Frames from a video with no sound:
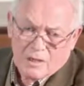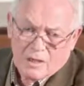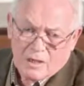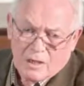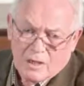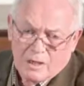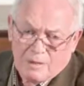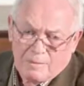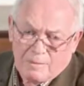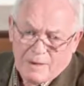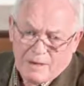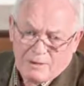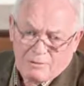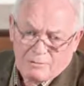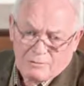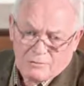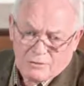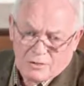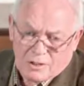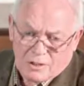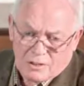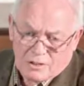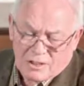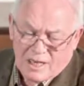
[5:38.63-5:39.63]

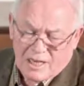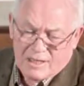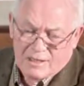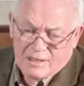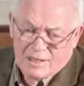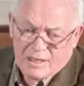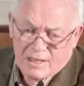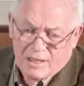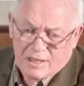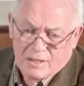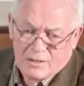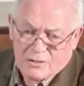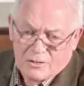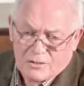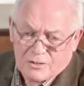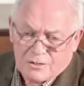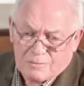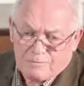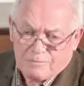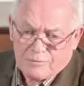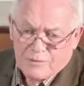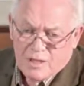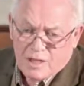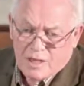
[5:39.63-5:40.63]
about 10
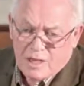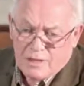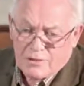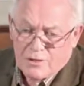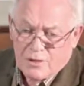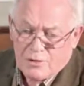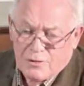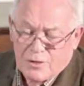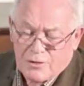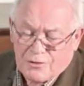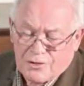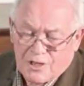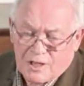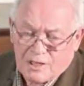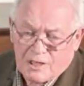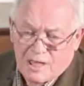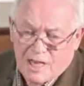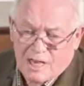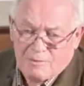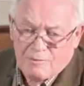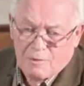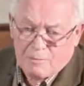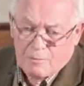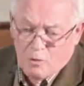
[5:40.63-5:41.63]
days, and the only thing
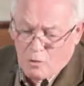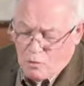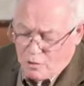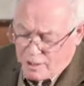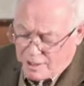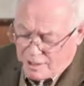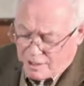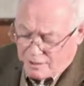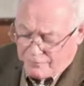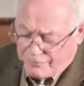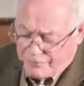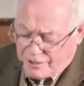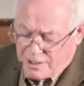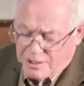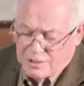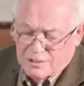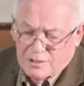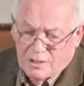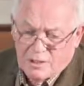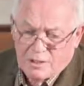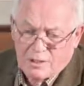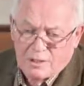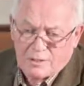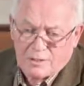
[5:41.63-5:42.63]
that ever brought in to feed
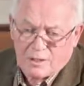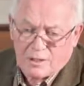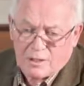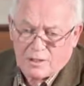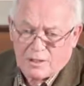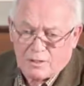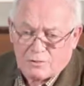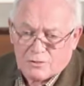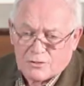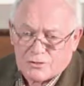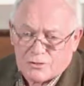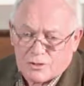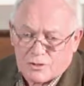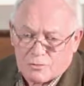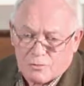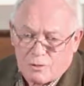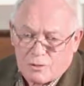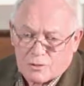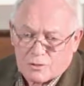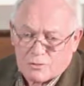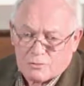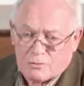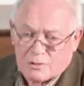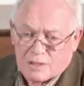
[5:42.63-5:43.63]
the youngsters
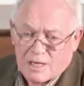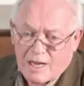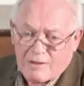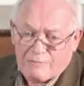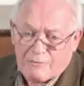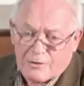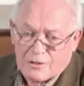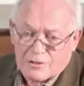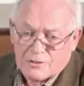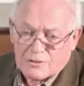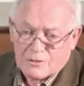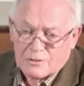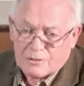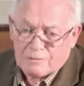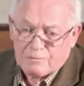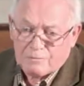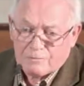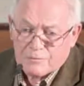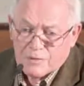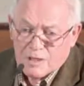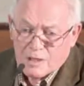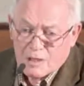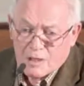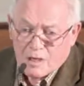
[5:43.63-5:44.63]
was leverets,
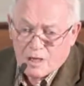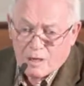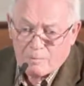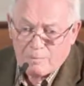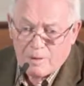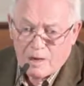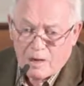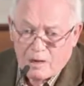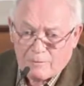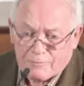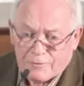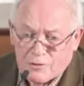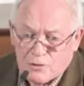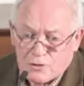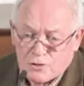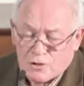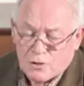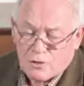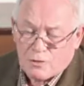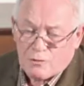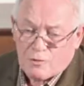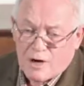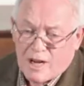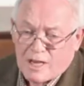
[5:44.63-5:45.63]
apart from
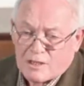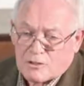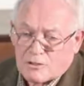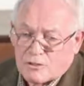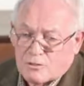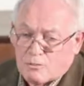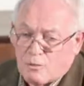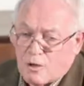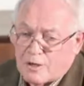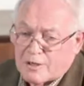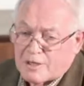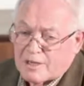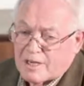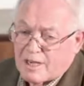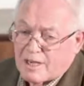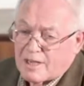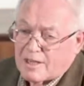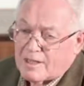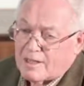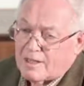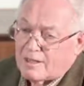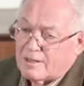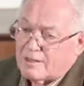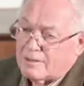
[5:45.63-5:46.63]
two rats one
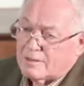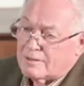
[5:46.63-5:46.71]
day.